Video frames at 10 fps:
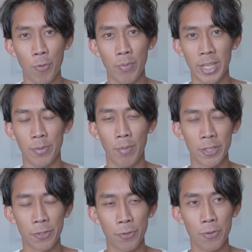means
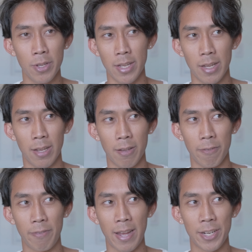muscle,
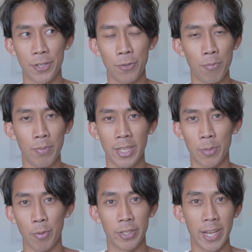fascial means
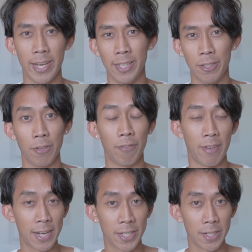pertaining to the
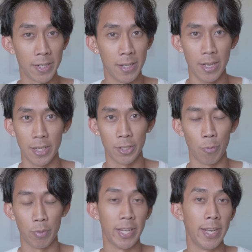fascia. So
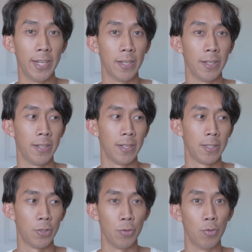pertaining
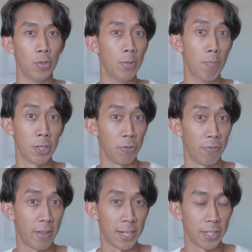to muscle
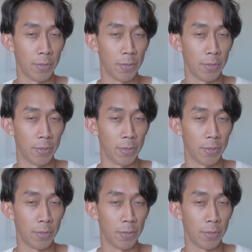fascia,